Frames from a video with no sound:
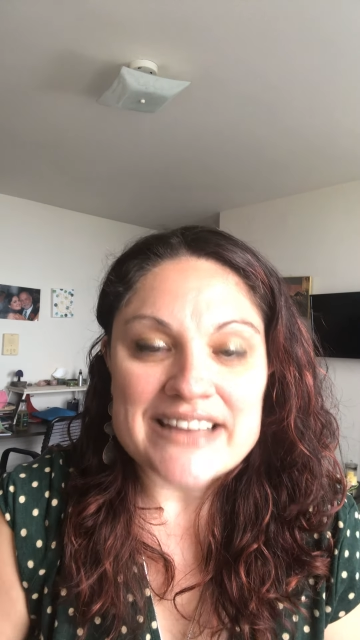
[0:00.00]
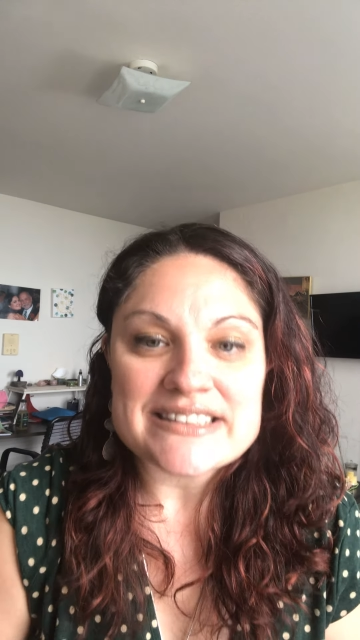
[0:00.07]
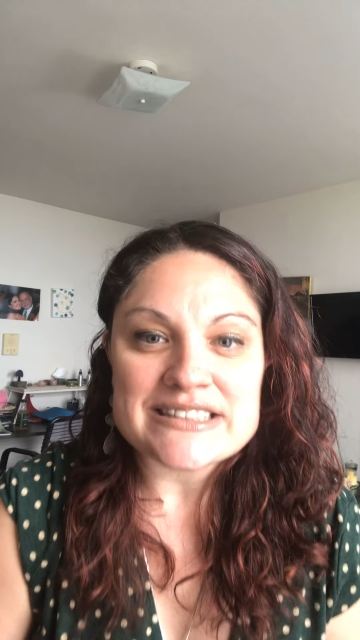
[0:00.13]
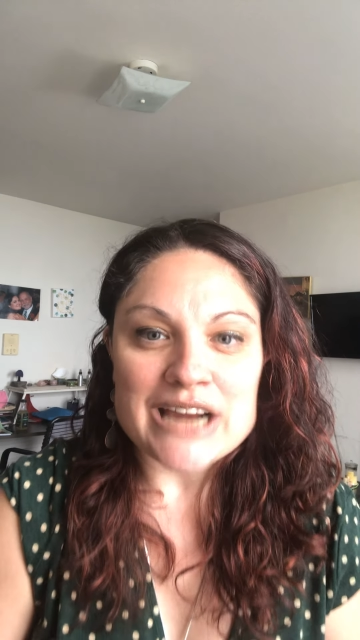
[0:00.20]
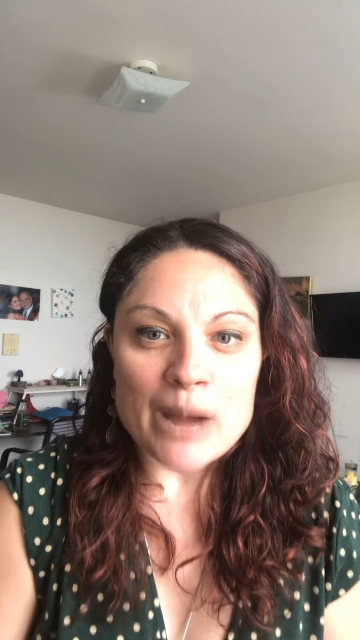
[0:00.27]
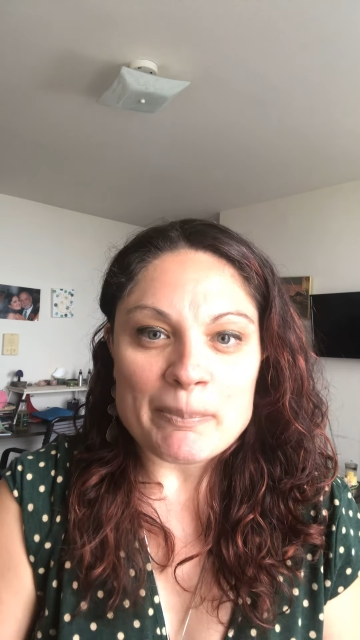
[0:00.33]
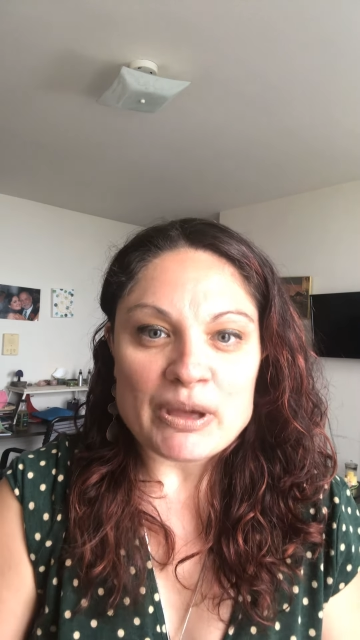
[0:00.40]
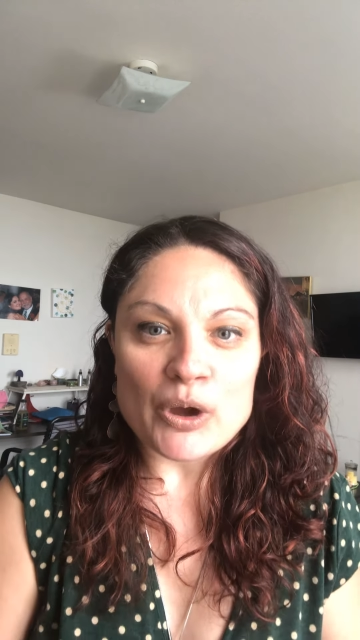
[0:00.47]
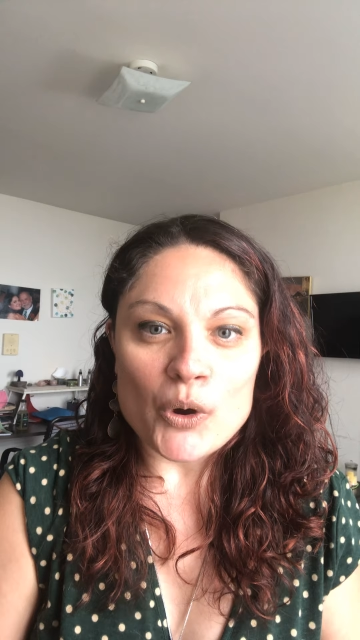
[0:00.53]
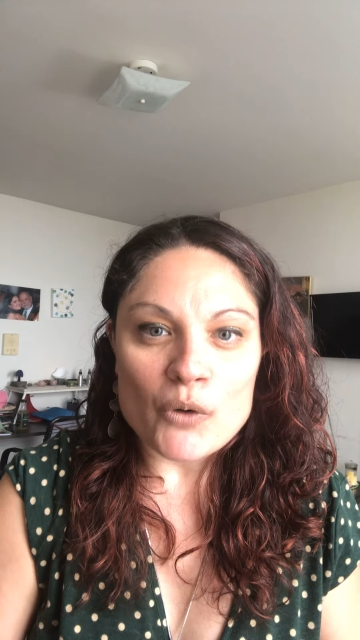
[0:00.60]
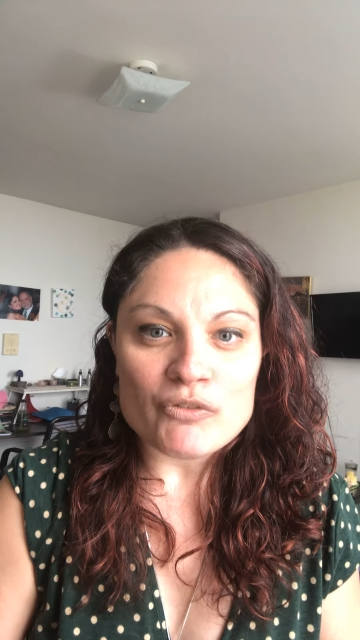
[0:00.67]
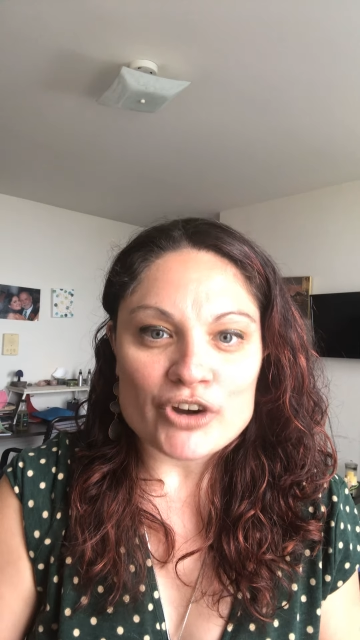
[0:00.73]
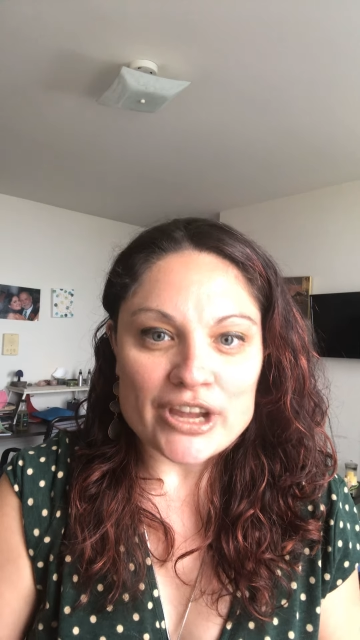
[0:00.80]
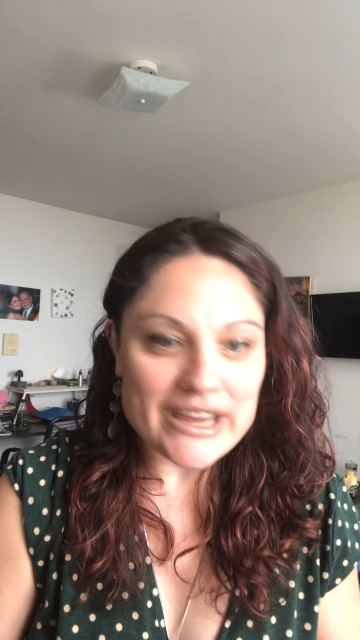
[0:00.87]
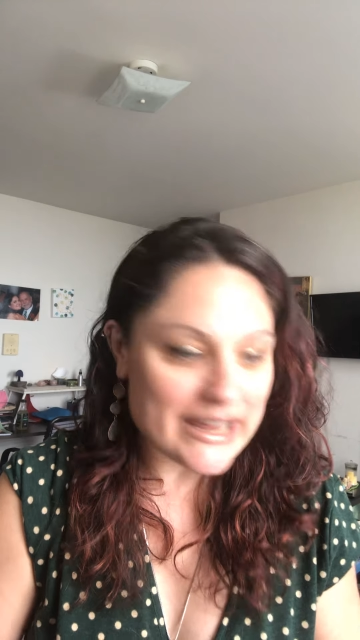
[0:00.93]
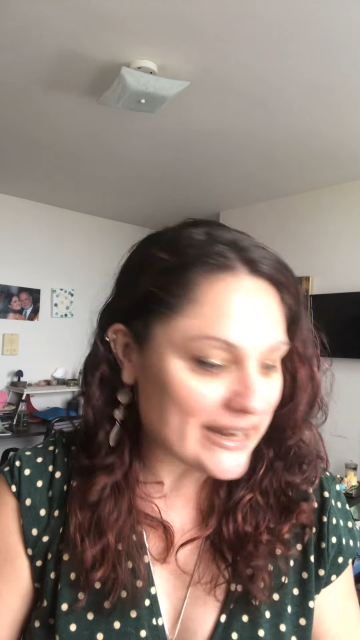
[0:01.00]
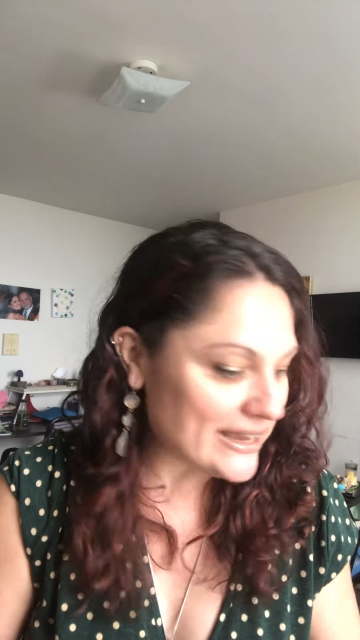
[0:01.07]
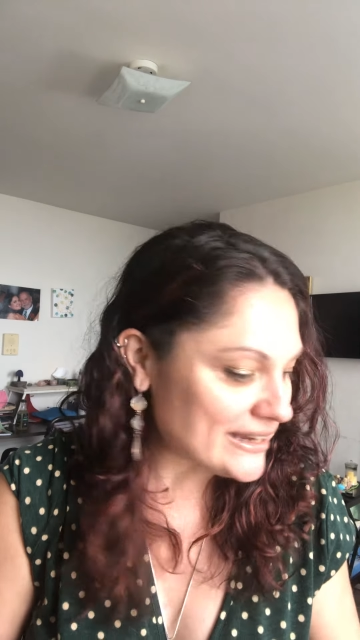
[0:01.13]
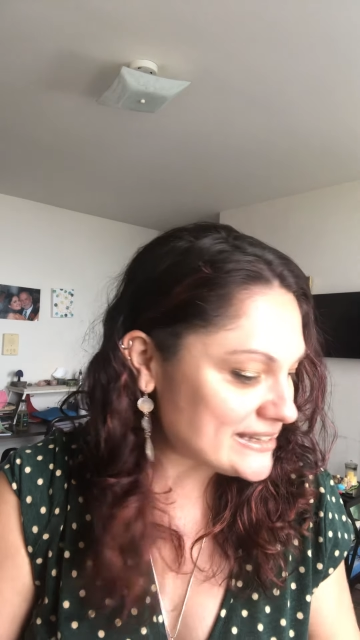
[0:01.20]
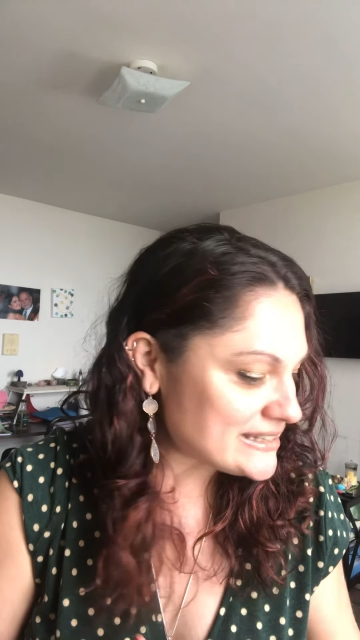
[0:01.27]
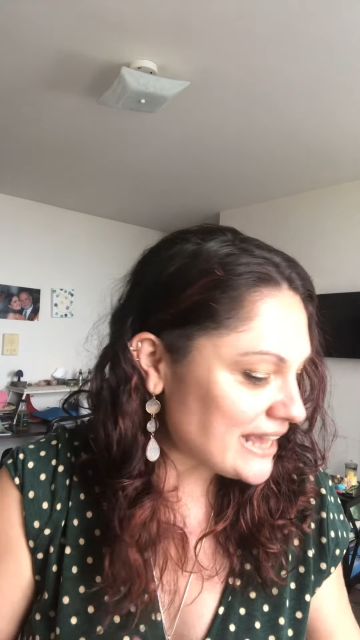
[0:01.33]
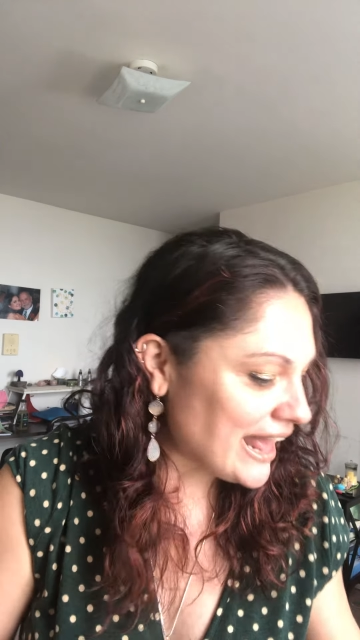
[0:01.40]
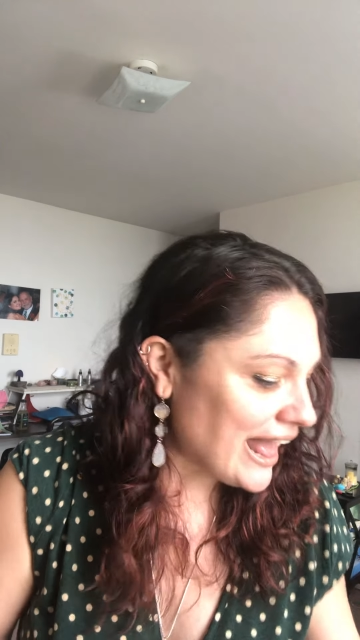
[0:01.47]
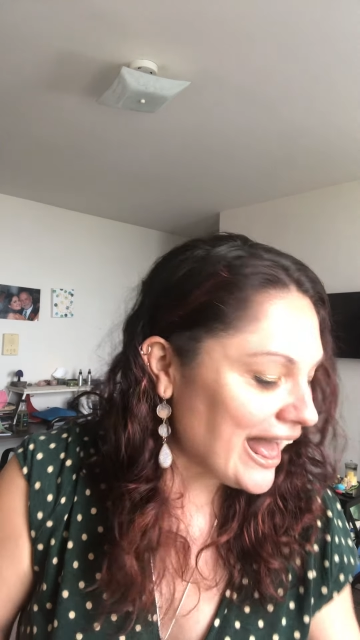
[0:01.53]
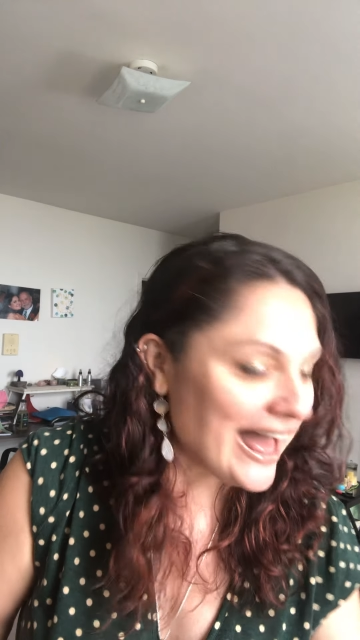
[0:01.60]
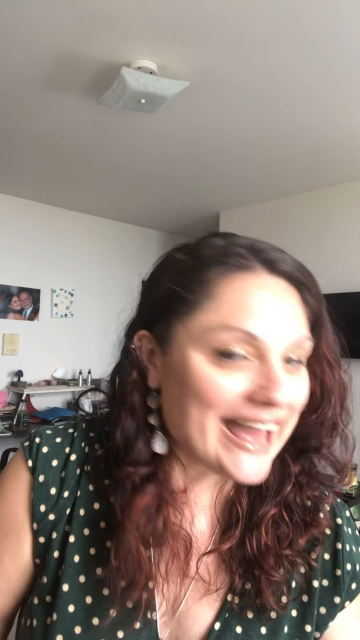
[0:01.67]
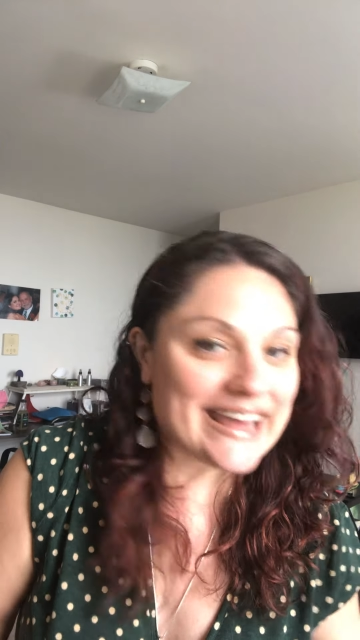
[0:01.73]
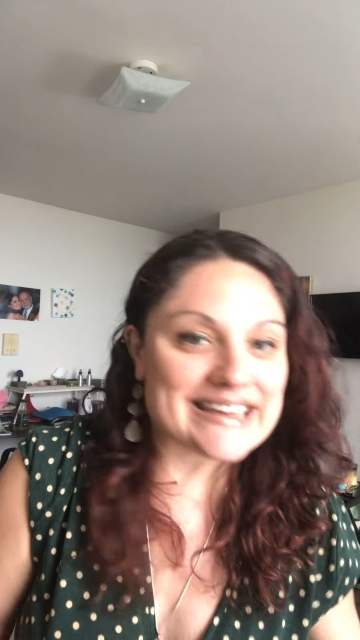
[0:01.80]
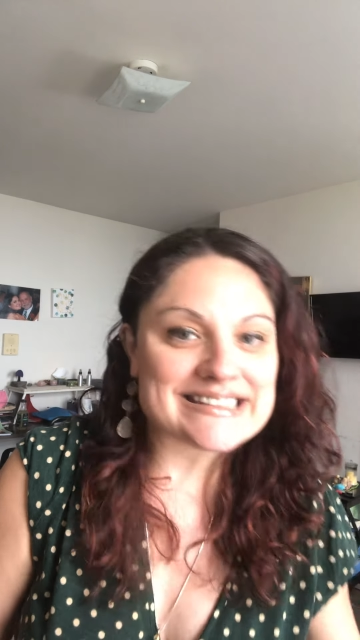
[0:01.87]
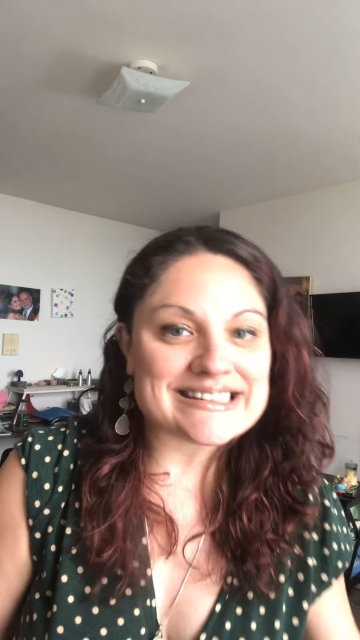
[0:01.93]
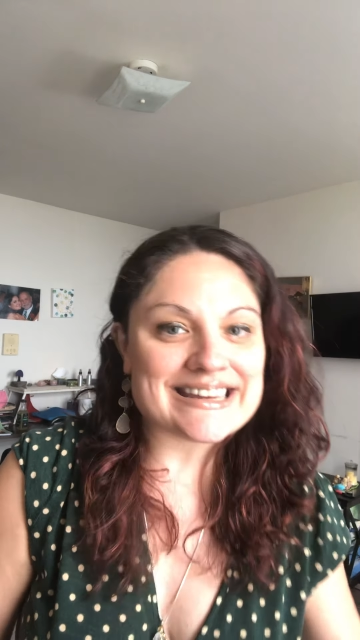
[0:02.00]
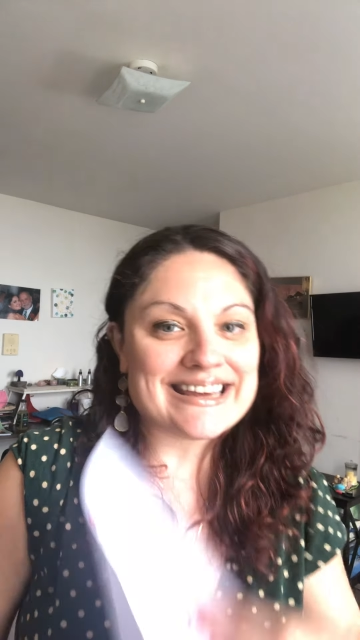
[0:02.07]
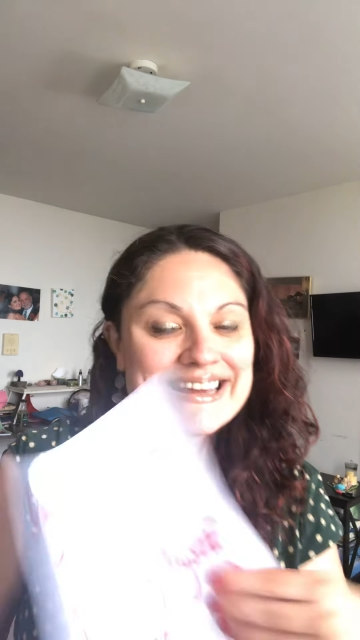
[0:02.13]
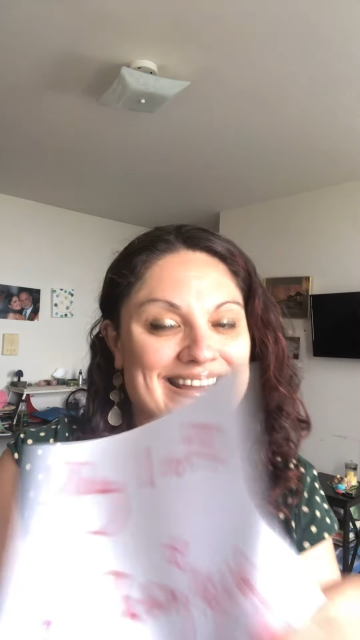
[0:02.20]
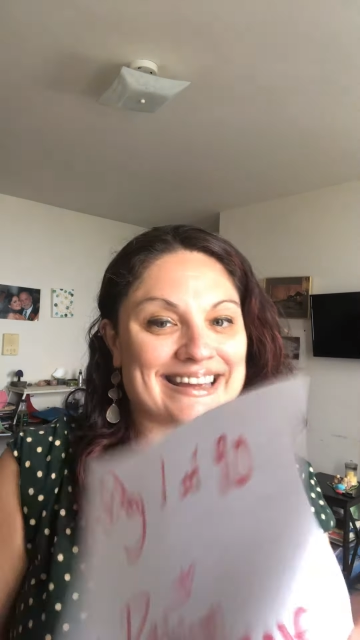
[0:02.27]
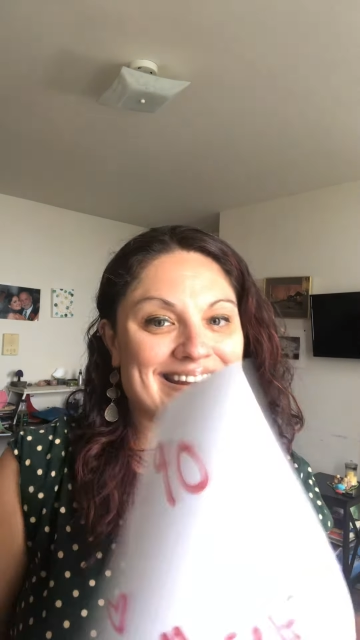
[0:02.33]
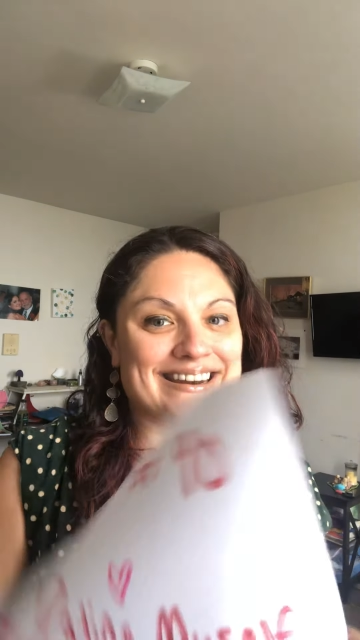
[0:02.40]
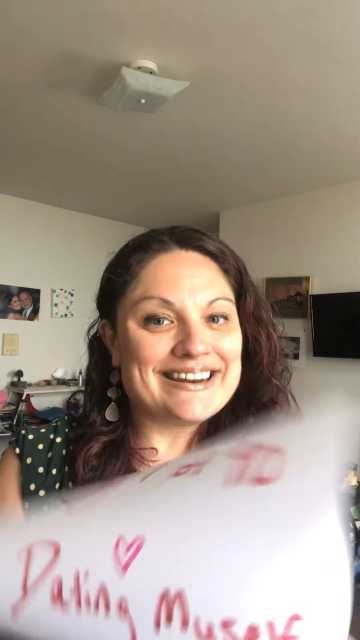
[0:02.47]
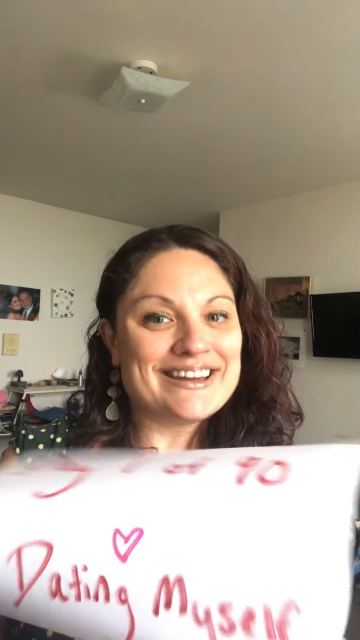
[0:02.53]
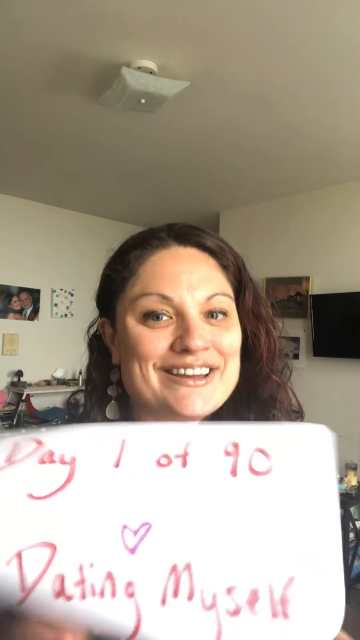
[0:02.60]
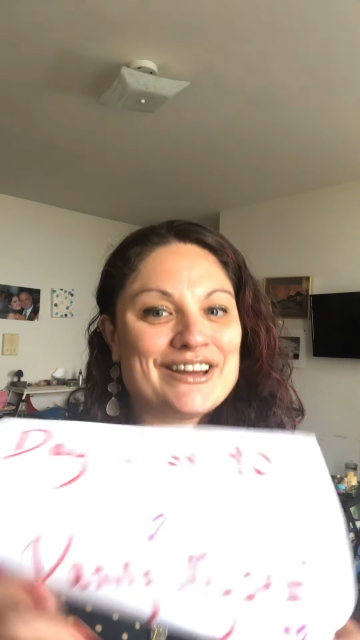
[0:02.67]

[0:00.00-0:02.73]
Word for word: stopping overeating ties in